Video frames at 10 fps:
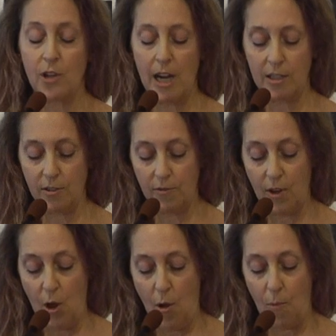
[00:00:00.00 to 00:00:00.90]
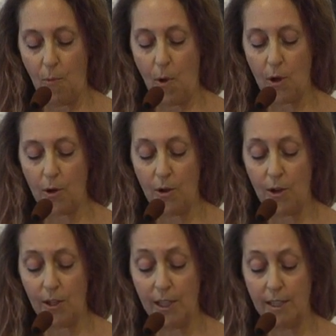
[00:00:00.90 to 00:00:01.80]
attractive, water
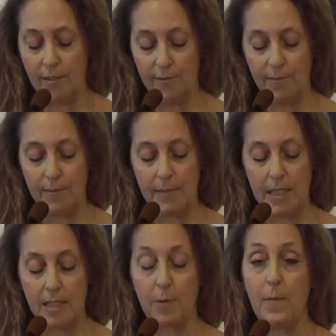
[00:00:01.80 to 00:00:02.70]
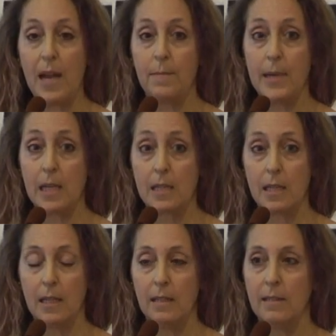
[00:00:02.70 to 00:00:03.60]
hauling, cement
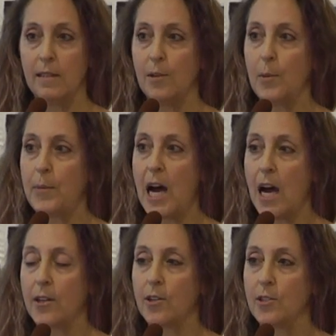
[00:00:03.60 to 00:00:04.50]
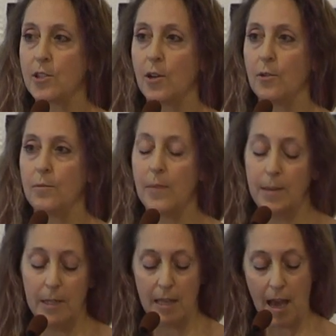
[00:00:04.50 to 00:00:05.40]
mixing, I'm a potter, so
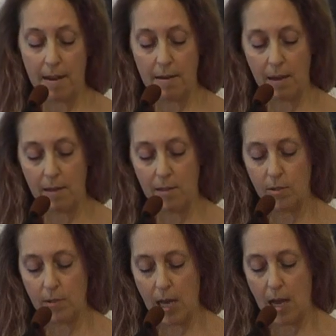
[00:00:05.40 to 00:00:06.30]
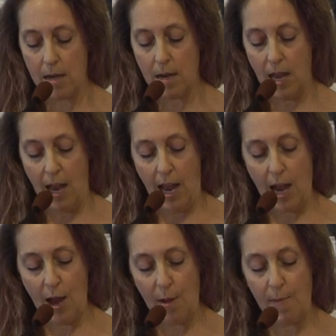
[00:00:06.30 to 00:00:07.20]
maybe that, I could do that,
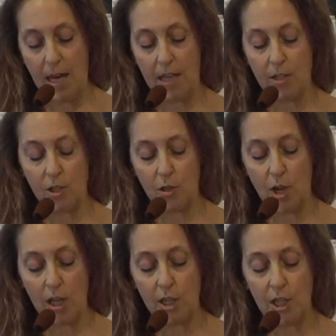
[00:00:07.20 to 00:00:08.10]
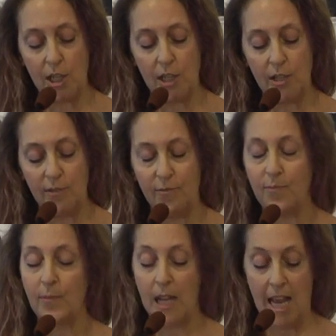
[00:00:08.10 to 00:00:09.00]
construction,
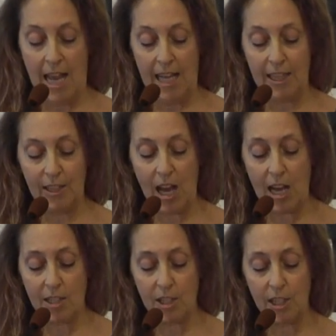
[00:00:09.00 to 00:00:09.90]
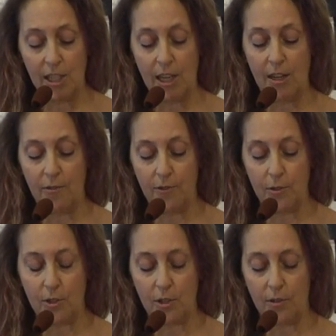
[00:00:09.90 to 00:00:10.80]
lodging, and
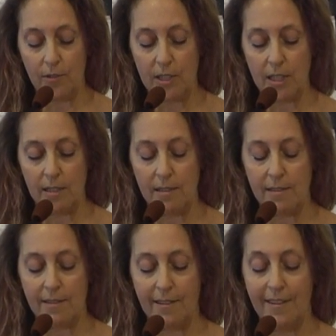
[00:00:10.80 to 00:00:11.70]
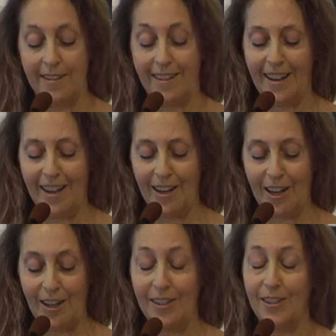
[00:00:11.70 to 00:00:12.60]
food services.
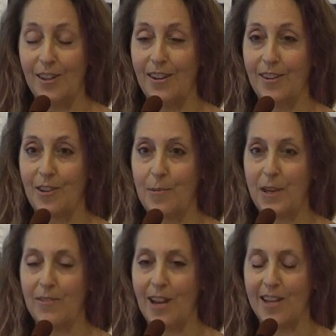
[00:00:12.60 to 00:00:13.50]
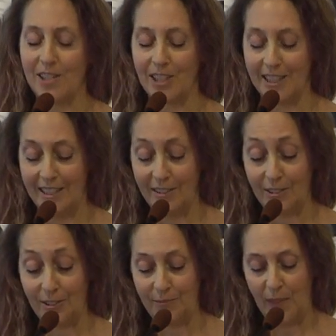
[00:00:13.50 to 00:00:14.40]
I don't know about lodging
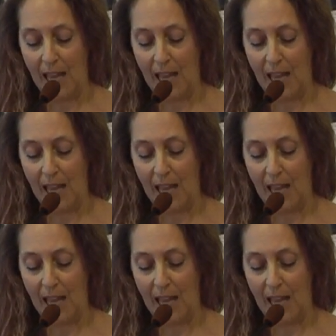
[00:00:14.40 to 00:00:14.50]
either.